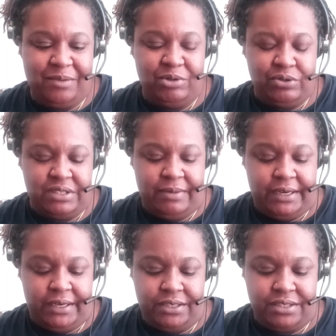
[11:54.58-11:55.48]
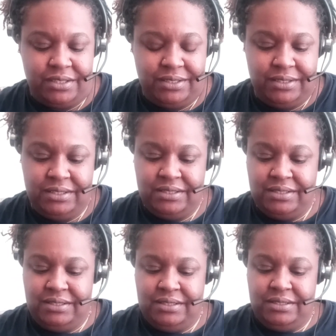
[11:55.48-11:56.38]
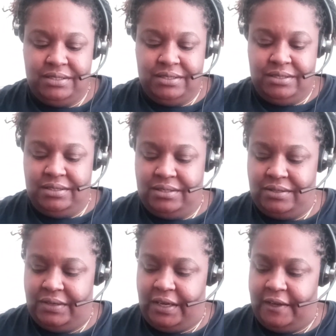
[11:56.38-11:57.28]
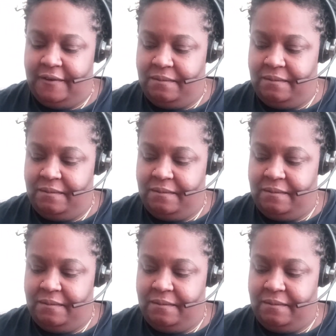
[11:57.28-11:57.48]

I'm nosy by nature. Okay.